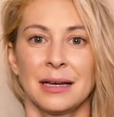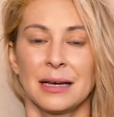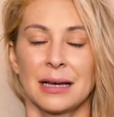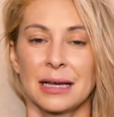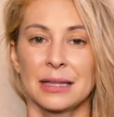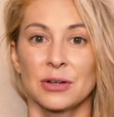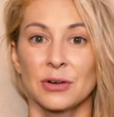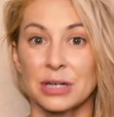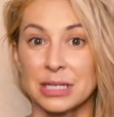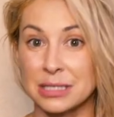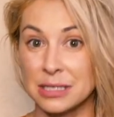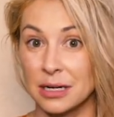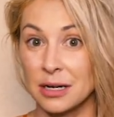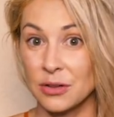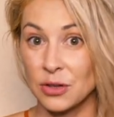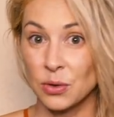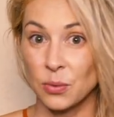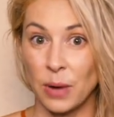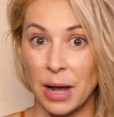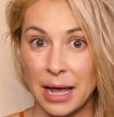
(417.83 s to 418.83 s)
And there is
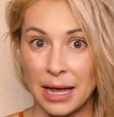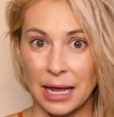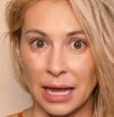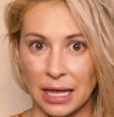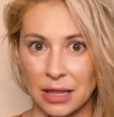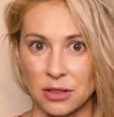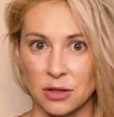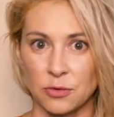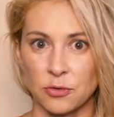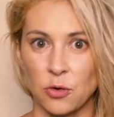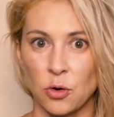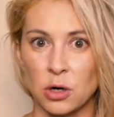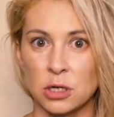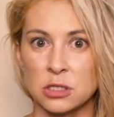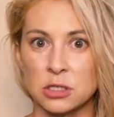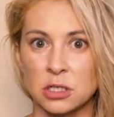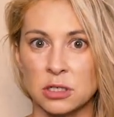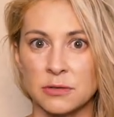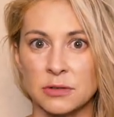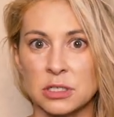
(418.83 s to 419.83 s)
another way. The
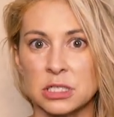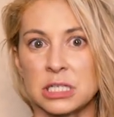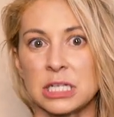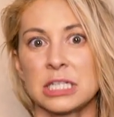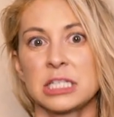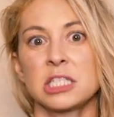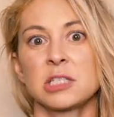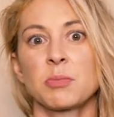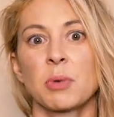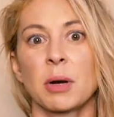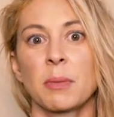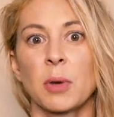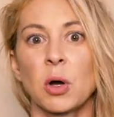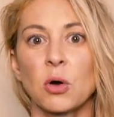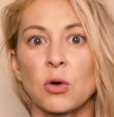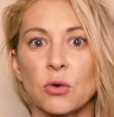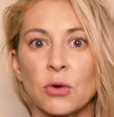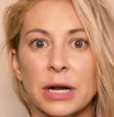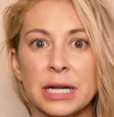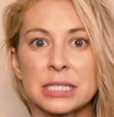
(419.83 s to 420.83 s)
Forest Service needs to
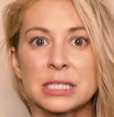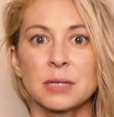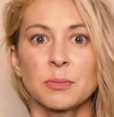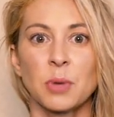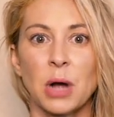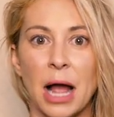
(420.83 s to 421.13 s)
promote grazing